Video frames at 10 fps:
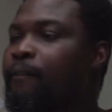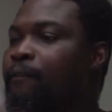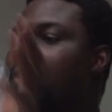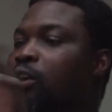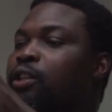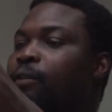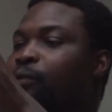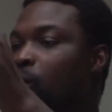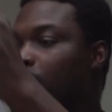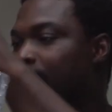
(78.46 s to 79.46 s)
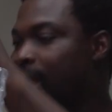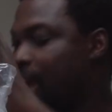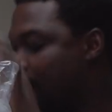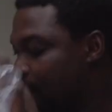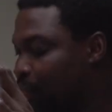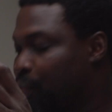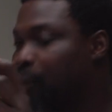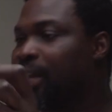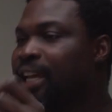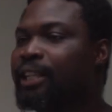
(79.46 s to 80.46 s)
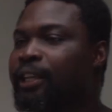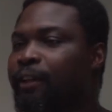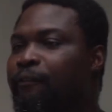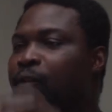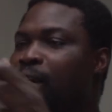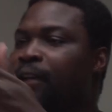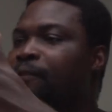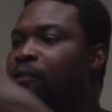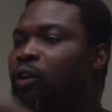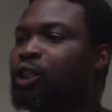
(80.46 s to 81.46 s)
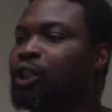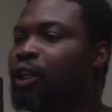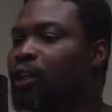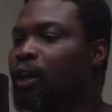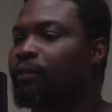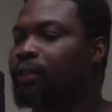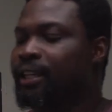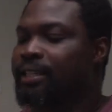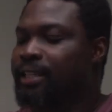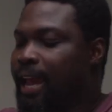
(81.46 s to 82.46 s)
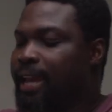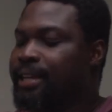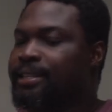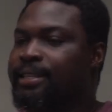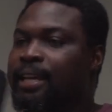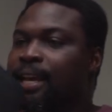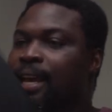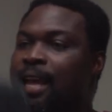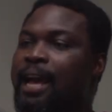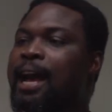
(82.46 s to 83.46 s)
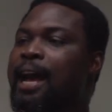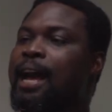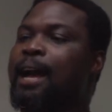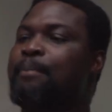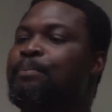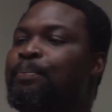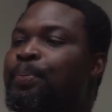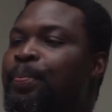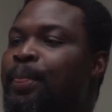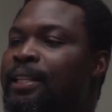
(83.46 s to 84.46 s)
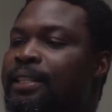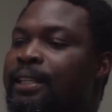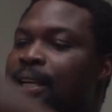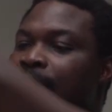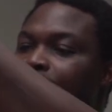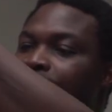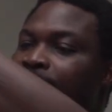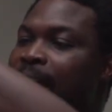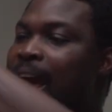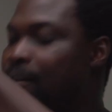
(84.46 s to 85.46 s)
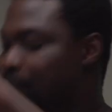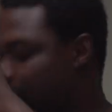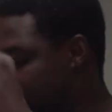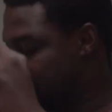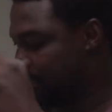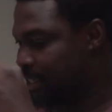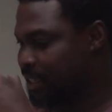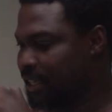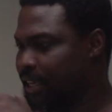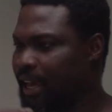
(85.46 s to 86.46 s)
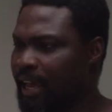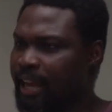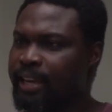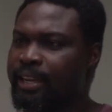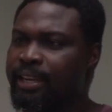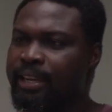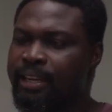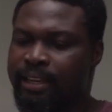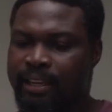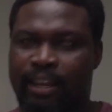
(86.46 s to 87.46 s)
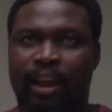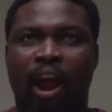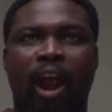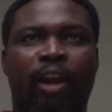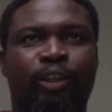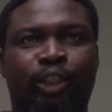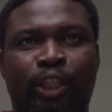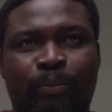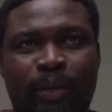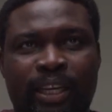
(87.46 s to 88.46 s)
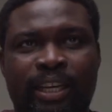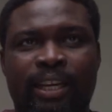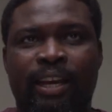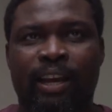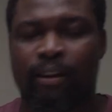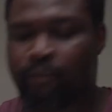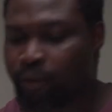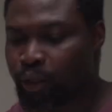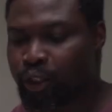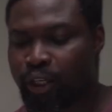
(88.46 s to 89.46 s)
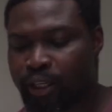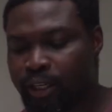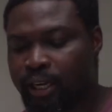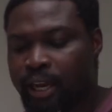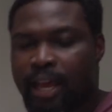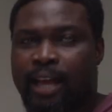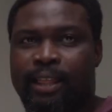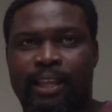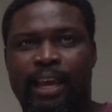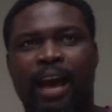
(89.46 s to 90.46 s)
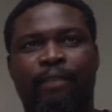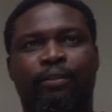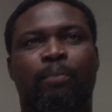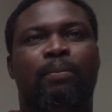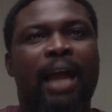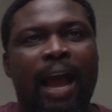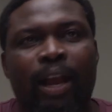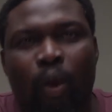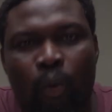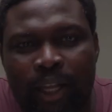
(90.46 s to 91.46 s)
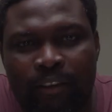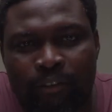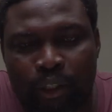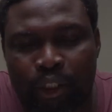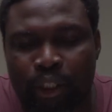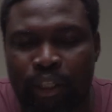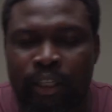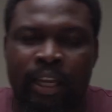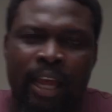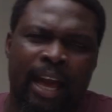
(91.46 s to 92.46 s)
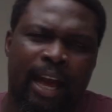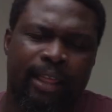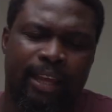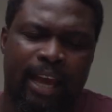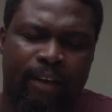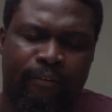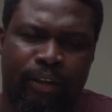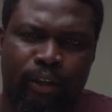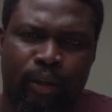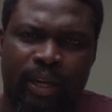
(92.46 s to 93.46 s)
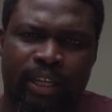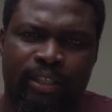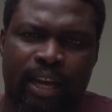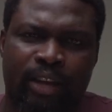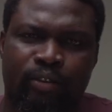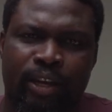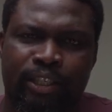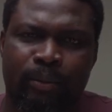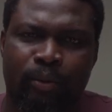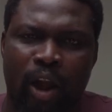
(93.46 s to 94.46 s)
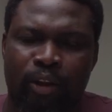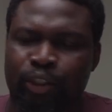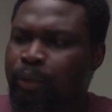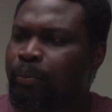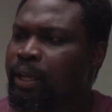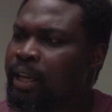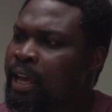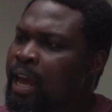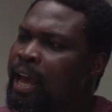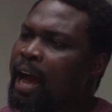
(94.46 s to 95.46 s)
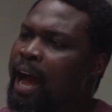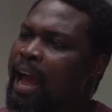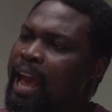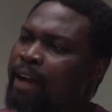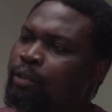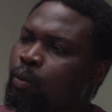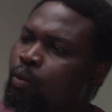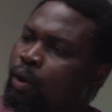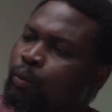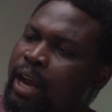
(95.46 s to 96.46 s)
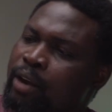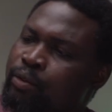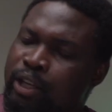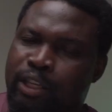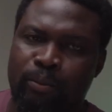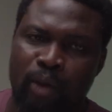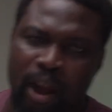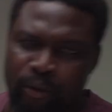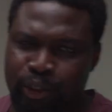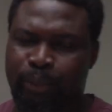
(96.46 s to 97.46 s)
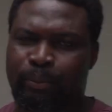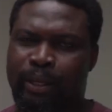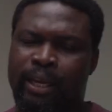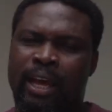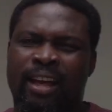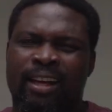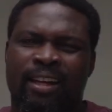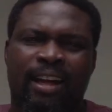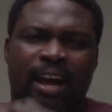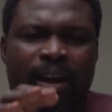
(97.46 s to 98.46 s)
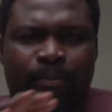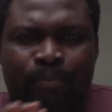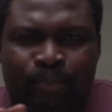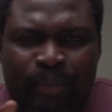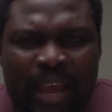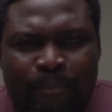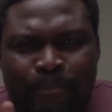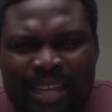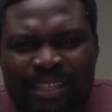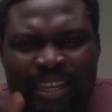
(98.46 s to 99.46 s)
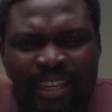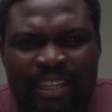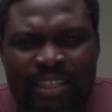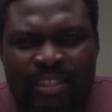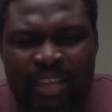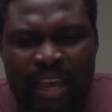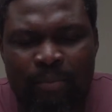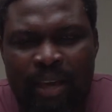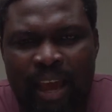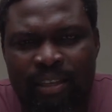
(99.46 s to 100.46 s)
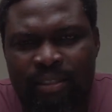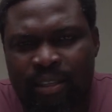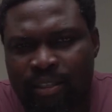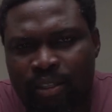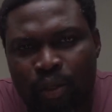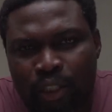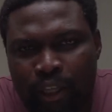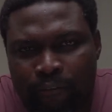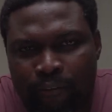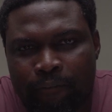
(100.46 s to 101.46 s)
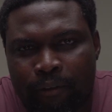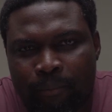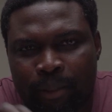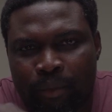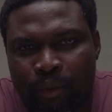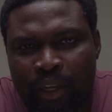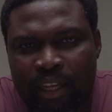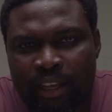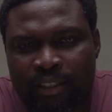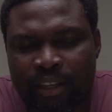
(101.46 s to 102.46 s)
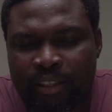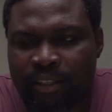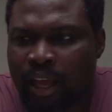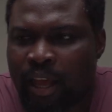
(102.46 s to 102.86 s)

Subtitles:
First of all, there are three different versions of this case. They have it in the RGB version, they have the black only version, and they have another one is the addressable RGB. I have the one with addressable RGB. They are basically the same case. There's no different from the three cases.